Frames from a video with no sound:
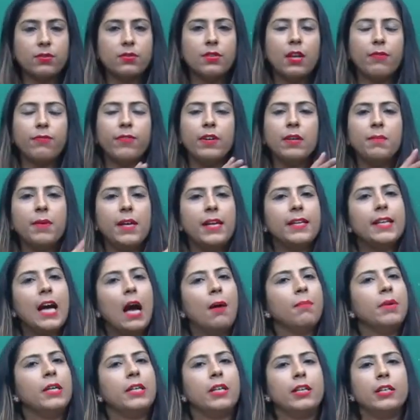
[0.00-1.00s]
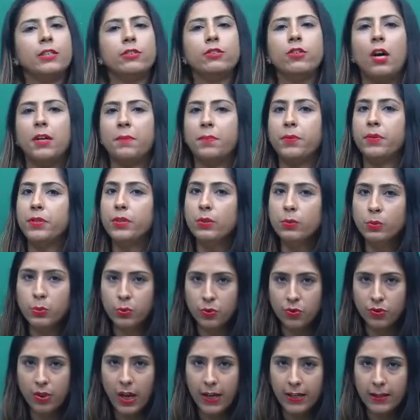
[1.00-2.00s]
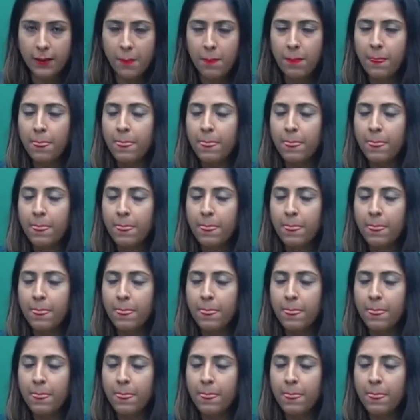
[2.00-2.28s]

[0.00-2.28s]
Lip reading: the female gamete is not produced, right?